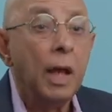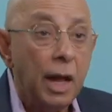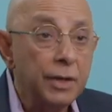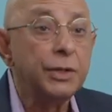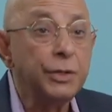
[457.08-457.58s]

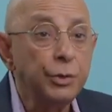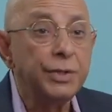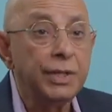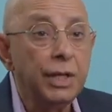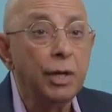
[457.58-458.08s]
As the new
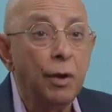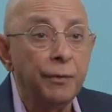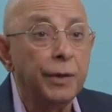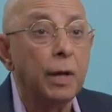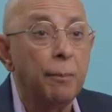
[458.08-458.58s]
CEO
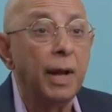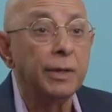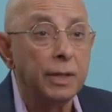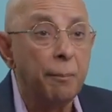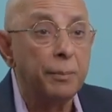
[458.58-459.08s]
of the
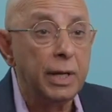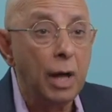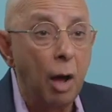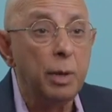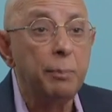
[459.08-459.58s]
combined company,
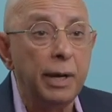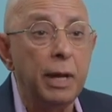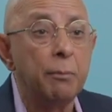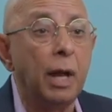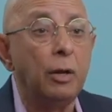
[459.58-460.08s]
I'll be
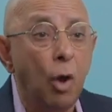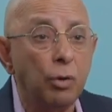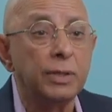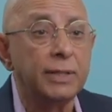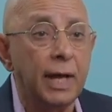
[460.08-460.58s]
bringing my
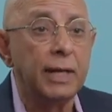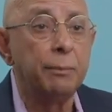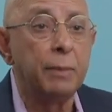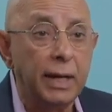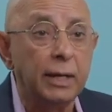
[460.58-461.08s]

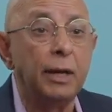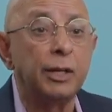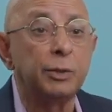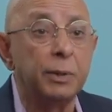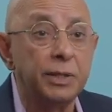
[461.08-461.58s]
long-standing medical
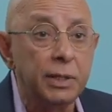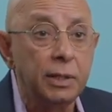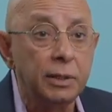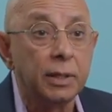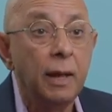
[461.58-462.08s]

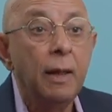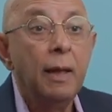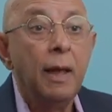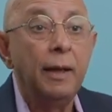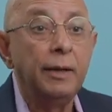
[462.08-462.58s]
expertise
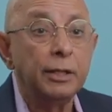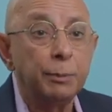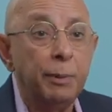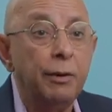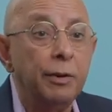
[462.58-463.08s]
and
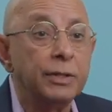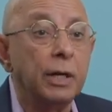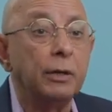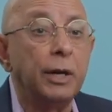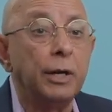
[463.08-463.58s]
experience
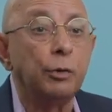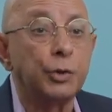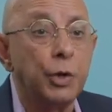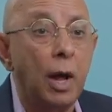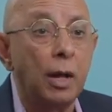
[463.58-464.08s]
in clinical
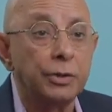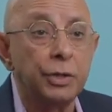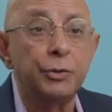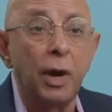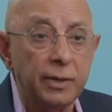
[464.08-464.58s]
trials
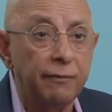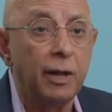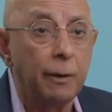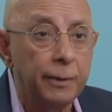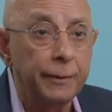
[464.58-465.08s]
and drug
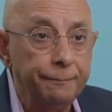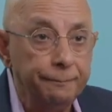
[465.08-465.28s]
development.